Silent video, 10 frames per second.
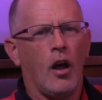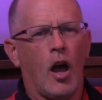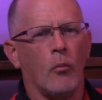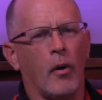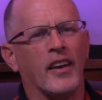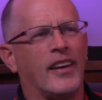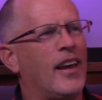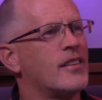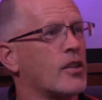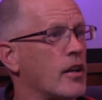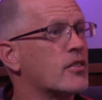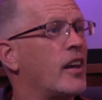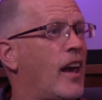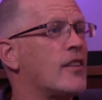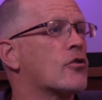And by kids, I
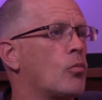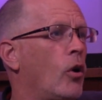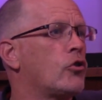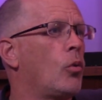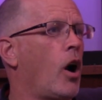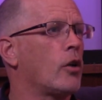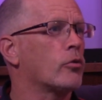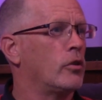say ages 1 to 100.